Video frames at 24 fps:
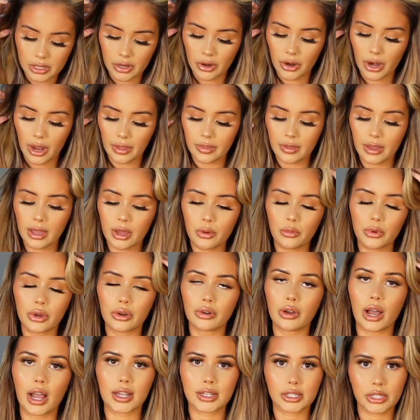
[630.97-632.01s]
So I think I
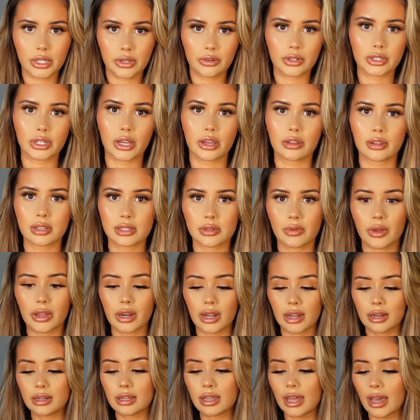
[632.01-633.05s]
will actually return this one
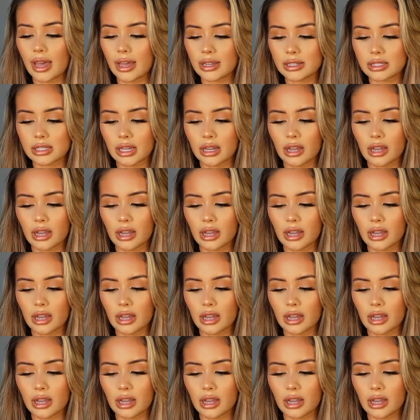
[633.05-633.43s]
and get